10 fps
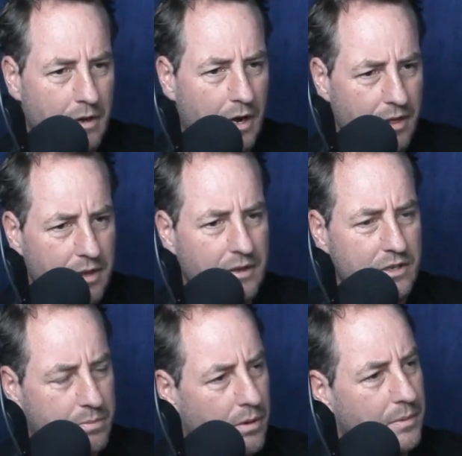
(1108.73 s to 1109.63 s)
I think
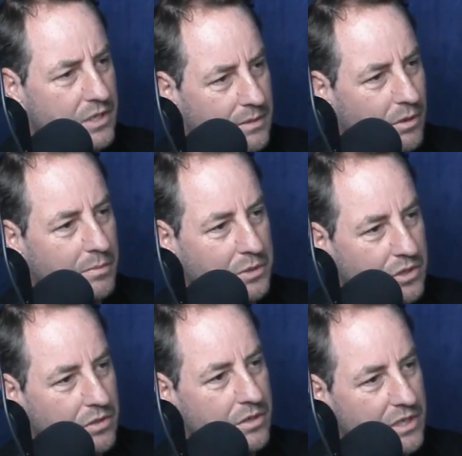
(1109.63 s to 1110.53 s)
there's probably some
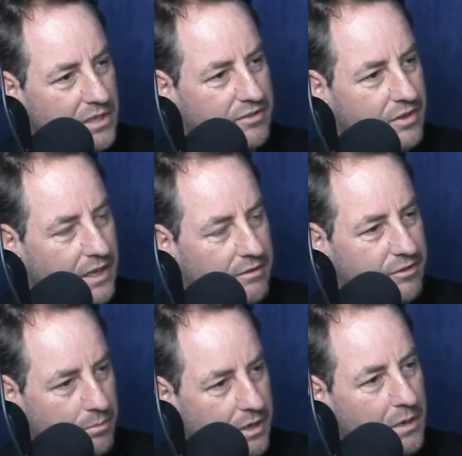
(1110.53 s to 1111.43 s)
opportunities
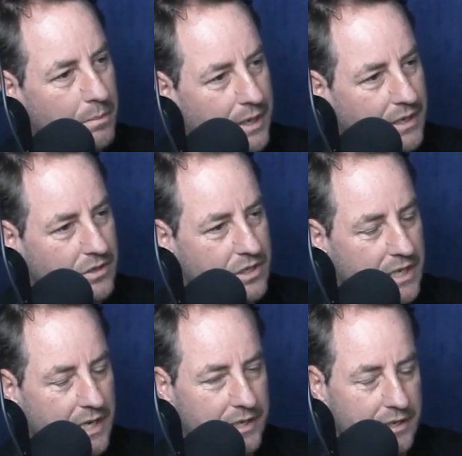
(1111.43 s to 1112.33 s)
for me in
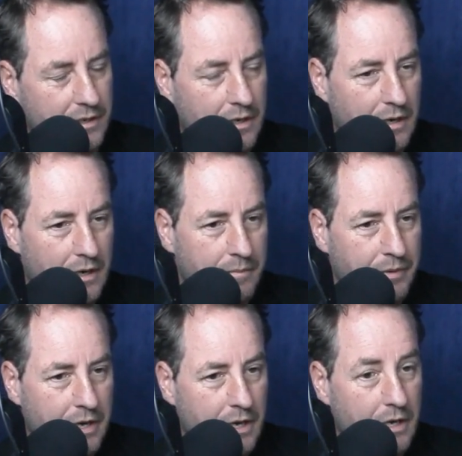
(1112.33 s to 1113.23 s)
Pakistan. And
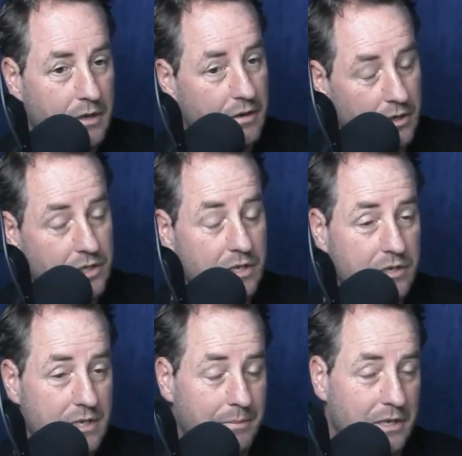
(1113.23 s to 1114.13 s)
I'll tell you
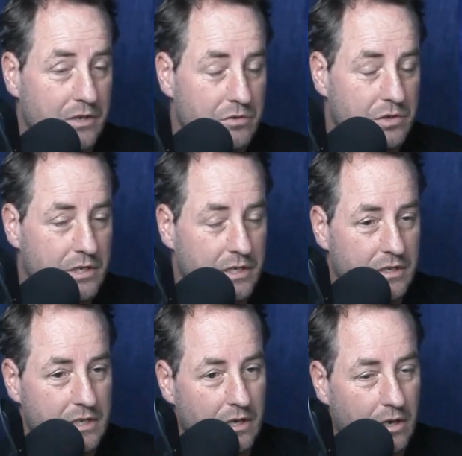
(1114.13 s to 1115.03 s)
something interesting,
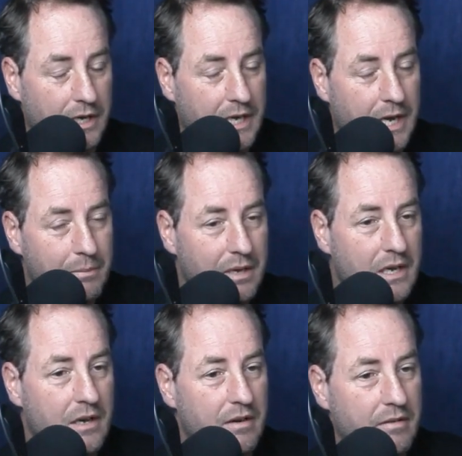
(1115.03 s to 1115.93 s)
Adeel. I came
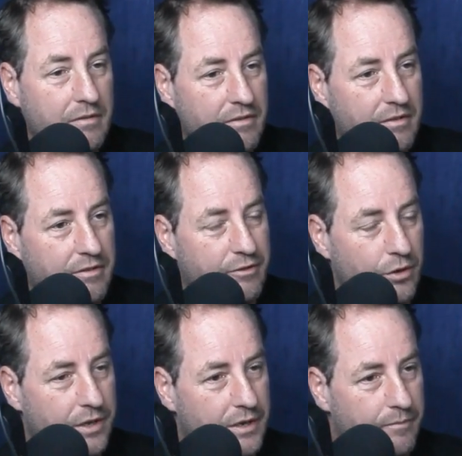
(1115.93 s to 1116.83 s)
here
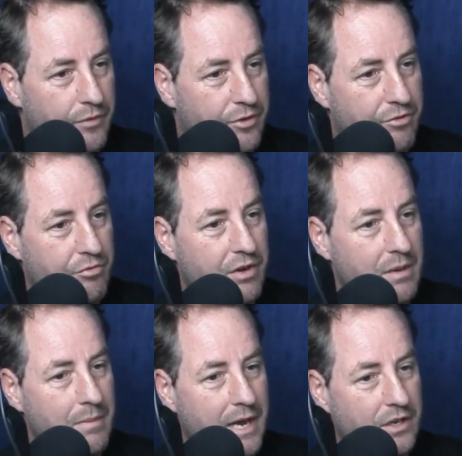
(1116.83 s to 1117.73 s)
for the
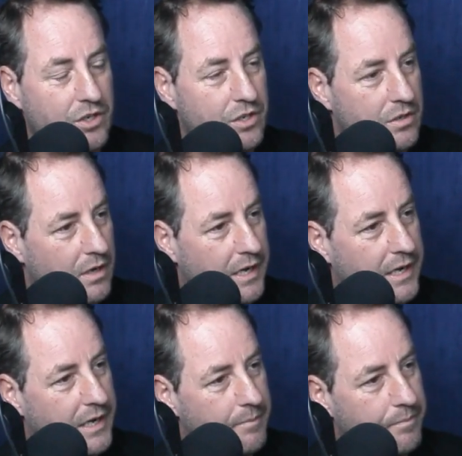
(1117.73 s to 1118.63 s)
3-match
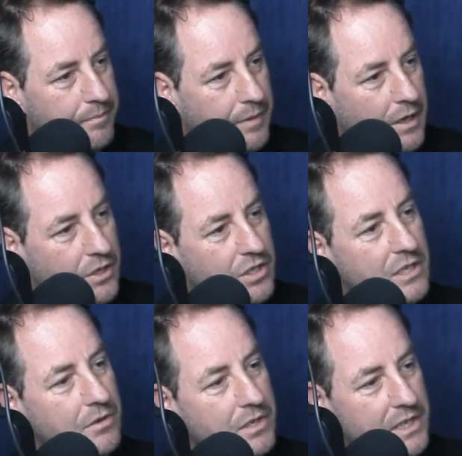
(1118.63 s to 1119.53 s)

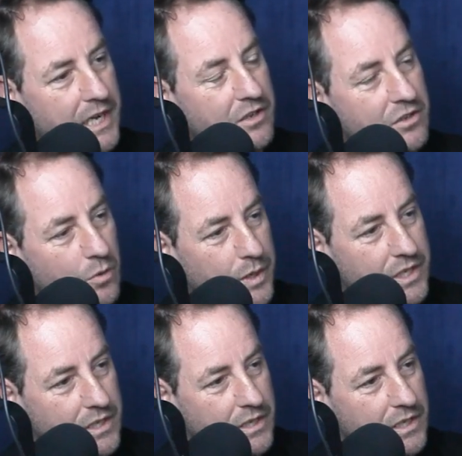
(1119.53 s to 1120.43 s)
series against the
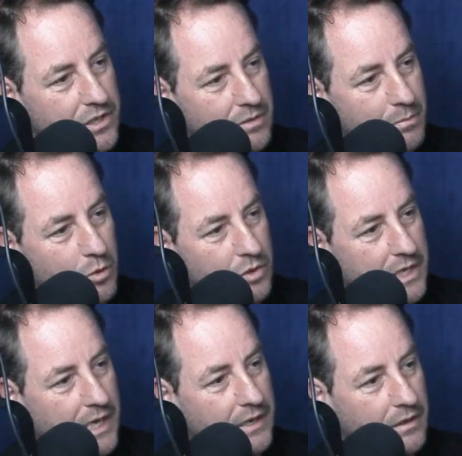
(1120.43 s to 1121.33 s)
West Indies in
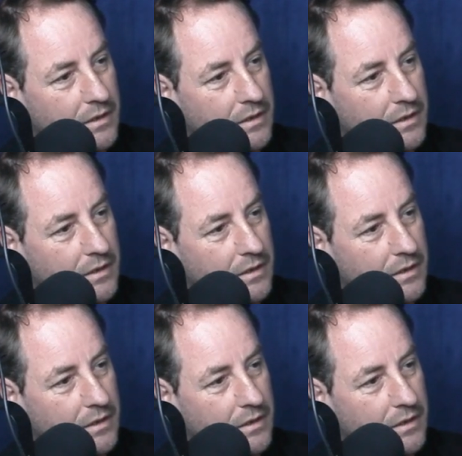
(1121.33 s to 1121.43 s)
Multan.